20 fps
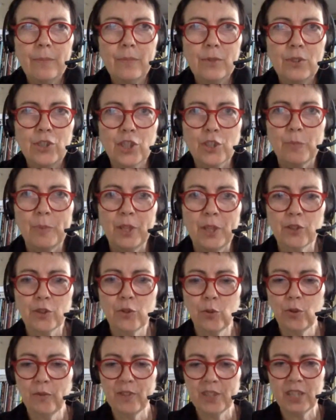Just because
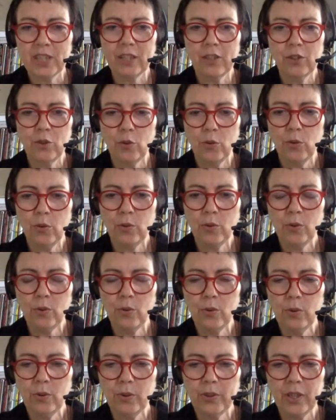all of a sudden
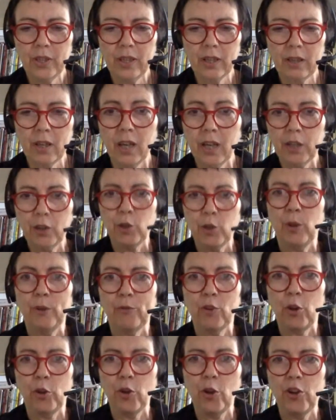all the kaiako have
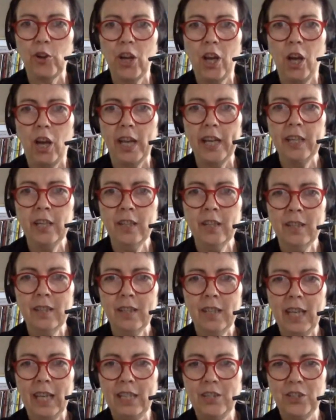gone online
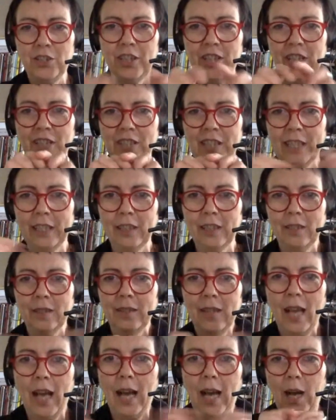into this little
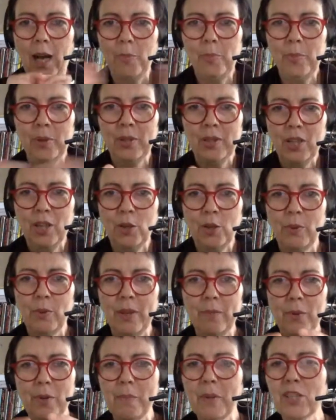hub, we
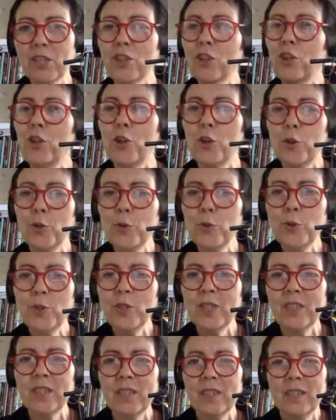mustn't
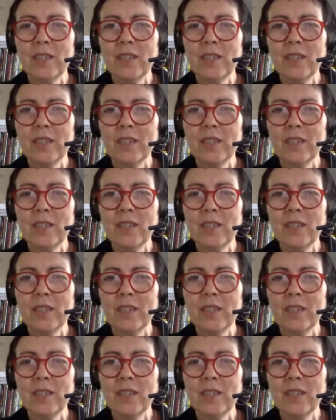lose